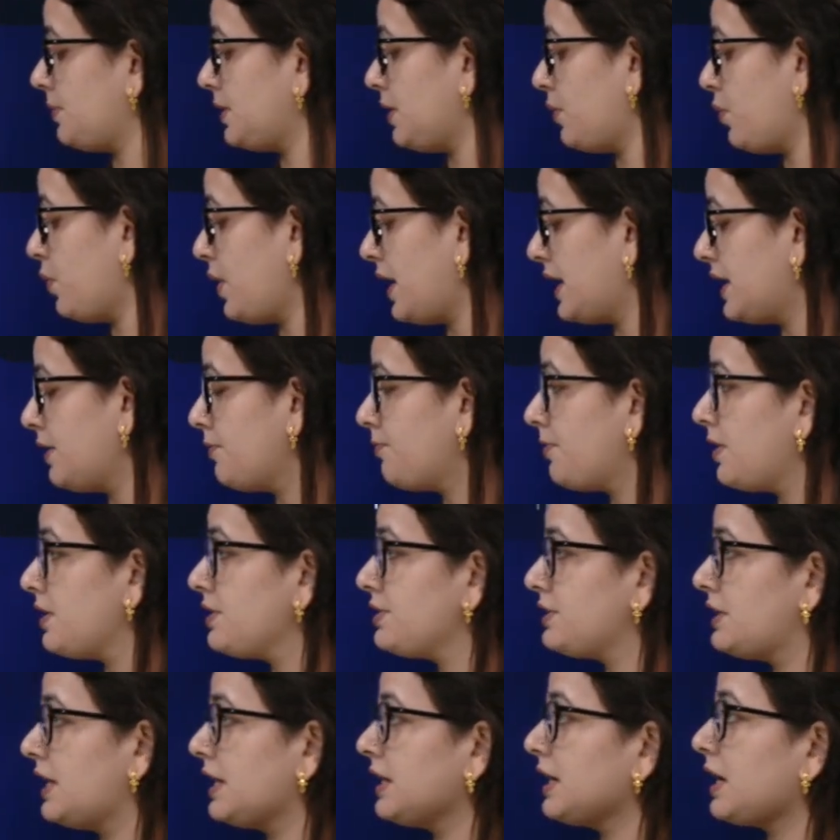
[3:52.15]
The very
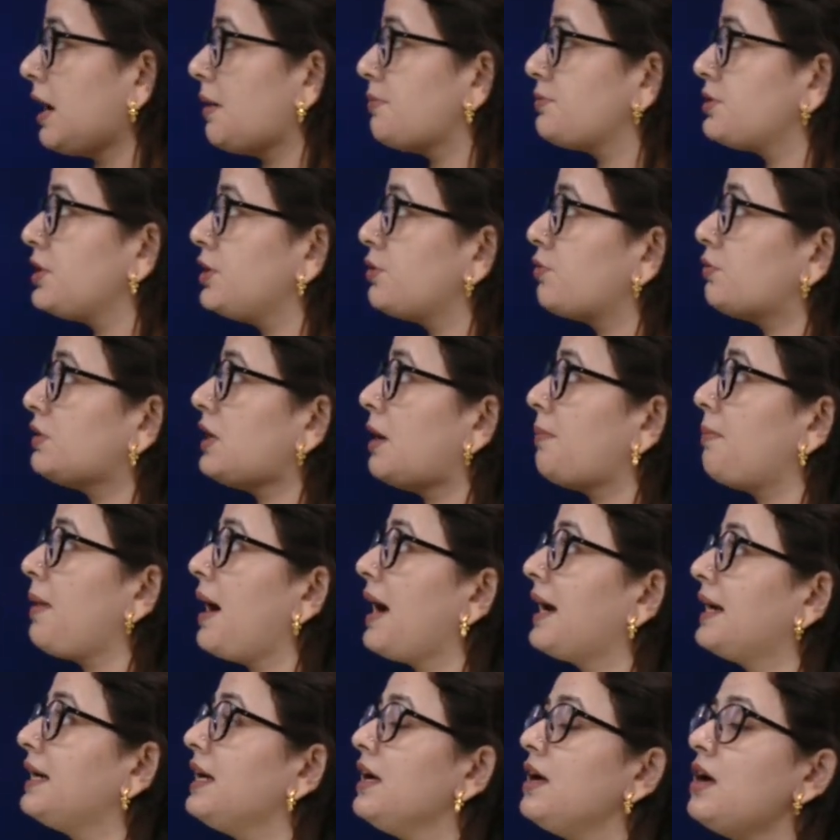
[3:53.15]
first thing comes into the
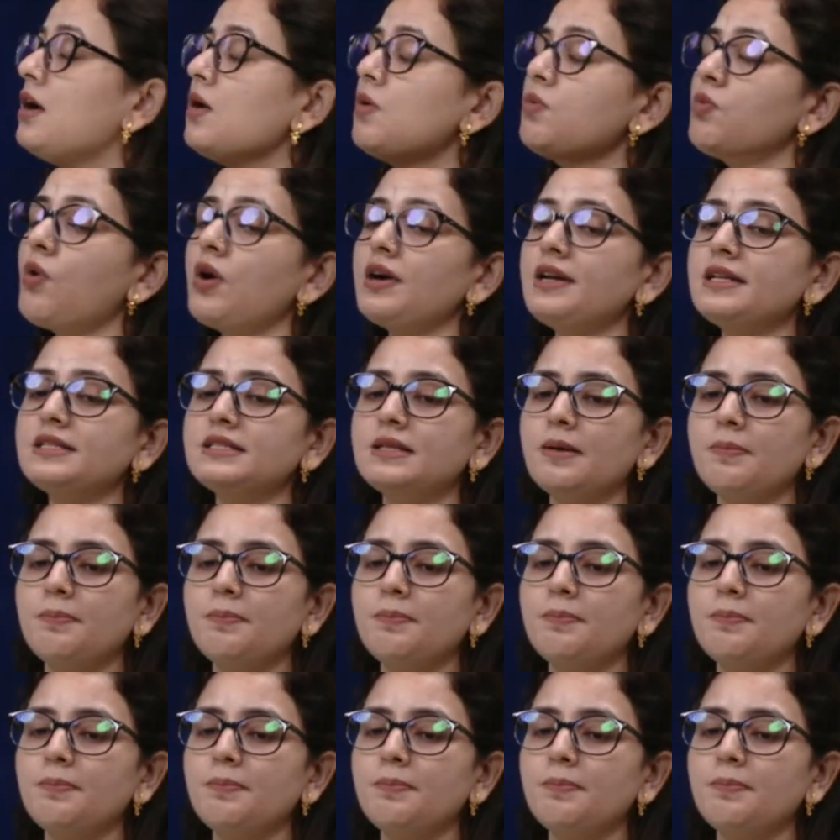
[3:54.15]
mind, what is the